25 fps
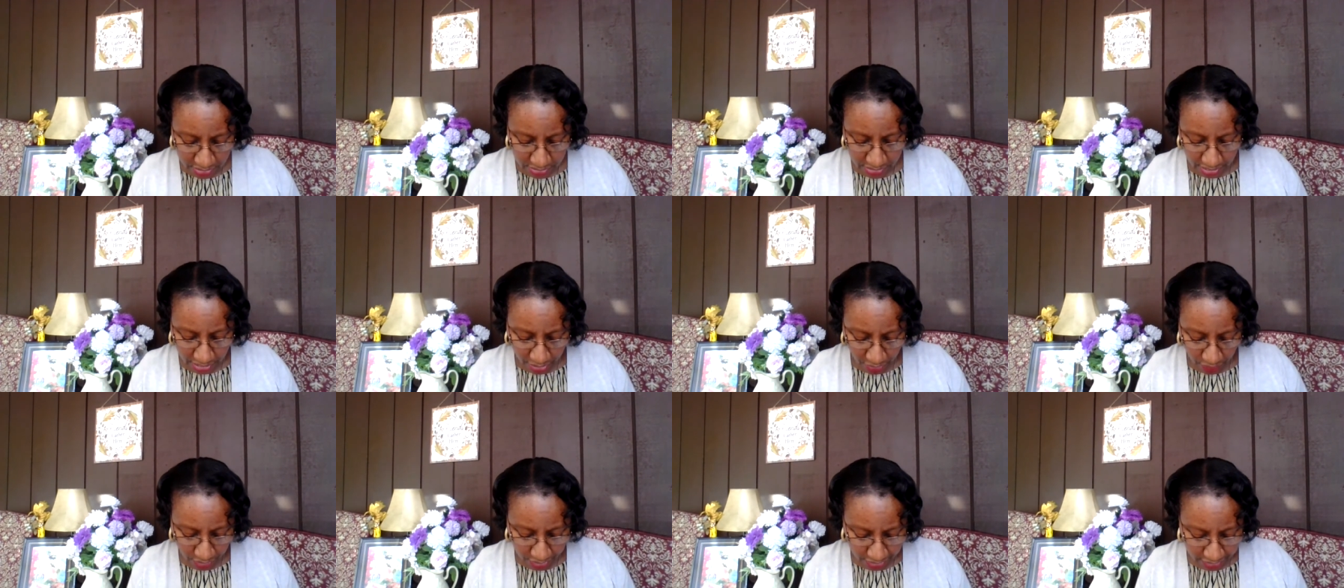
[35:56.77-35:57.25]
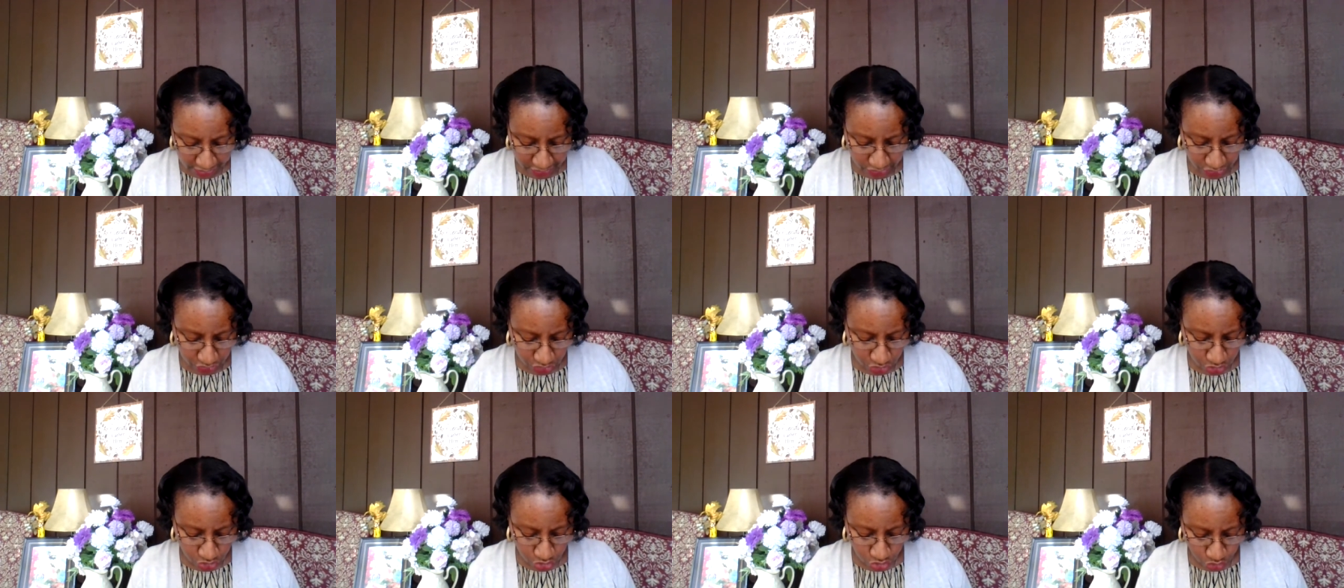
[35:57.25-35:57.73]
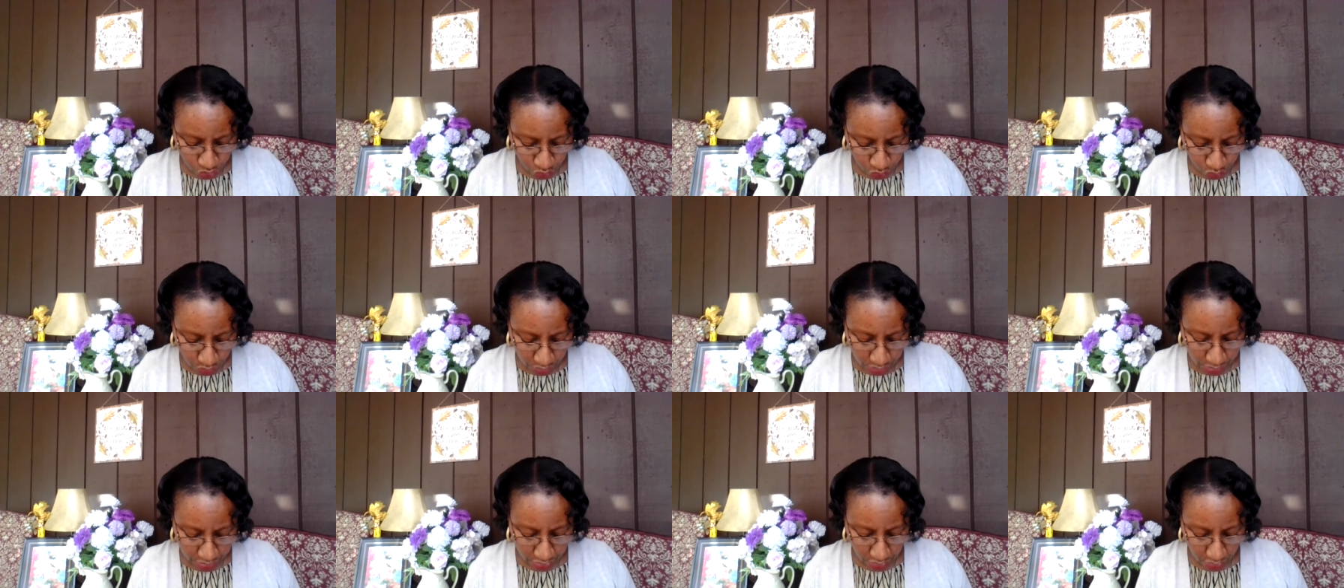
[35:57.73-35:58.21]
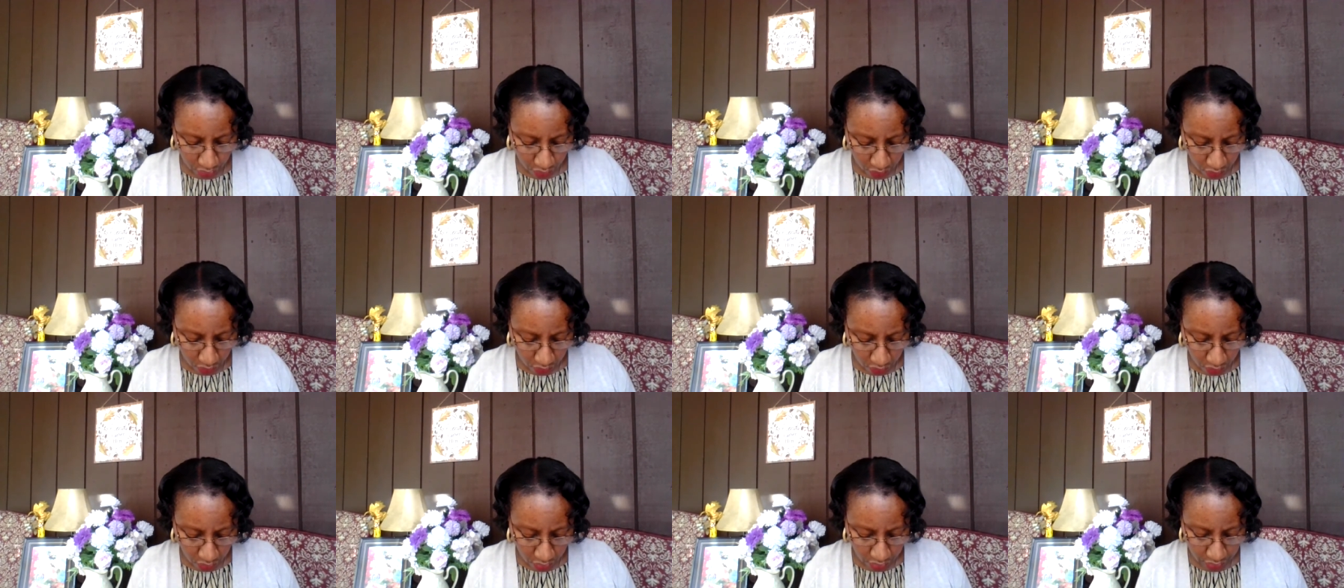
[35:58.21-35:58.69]
Thou hast destroyed
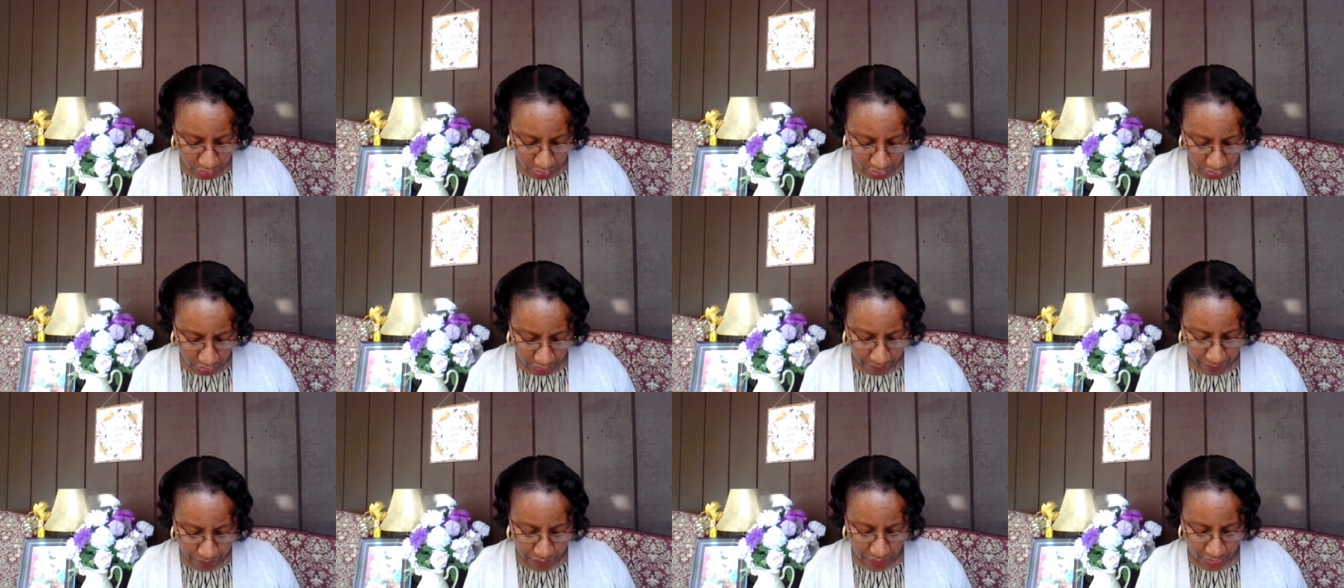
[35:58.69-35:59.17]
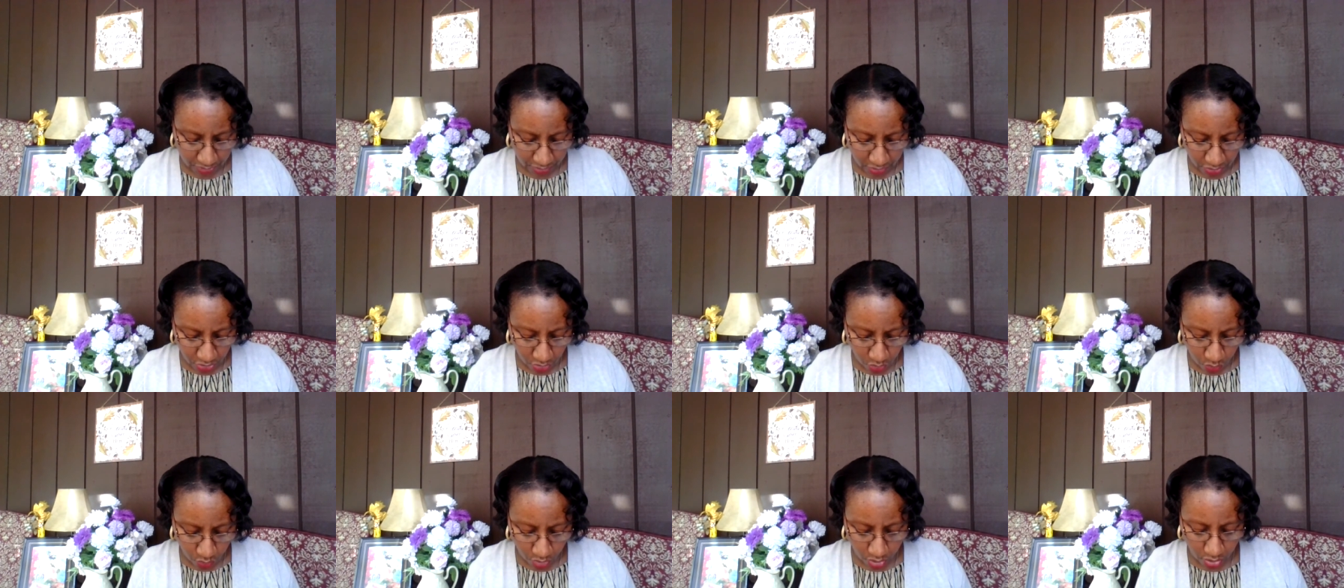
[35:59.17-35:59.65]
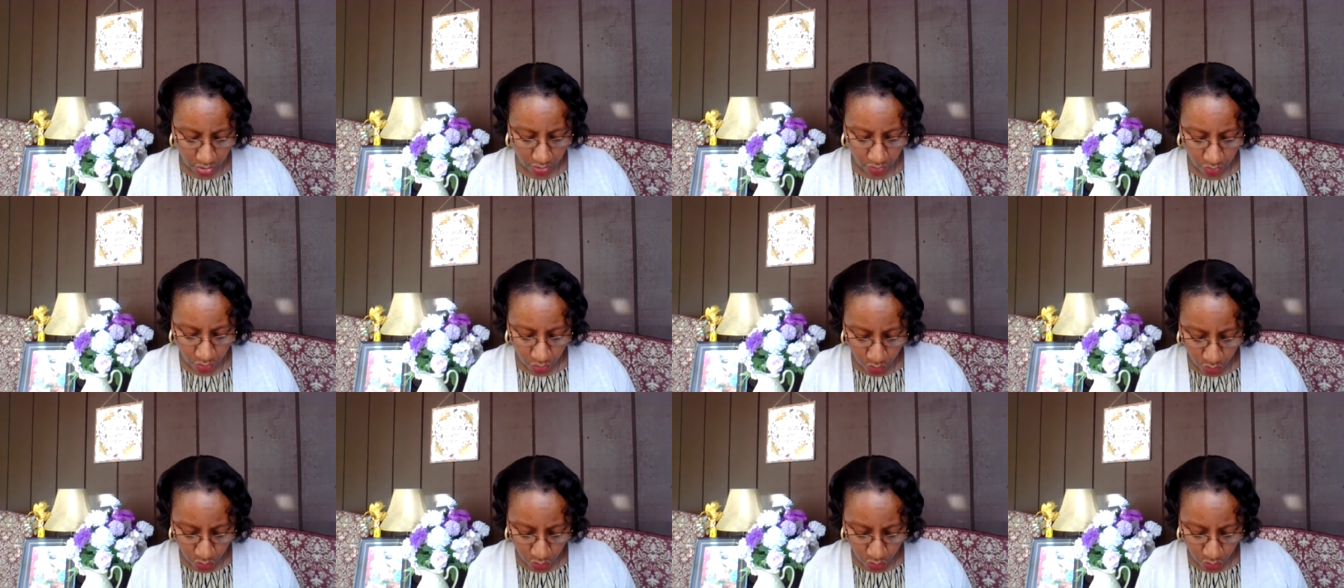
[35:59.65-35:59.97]
all them that go a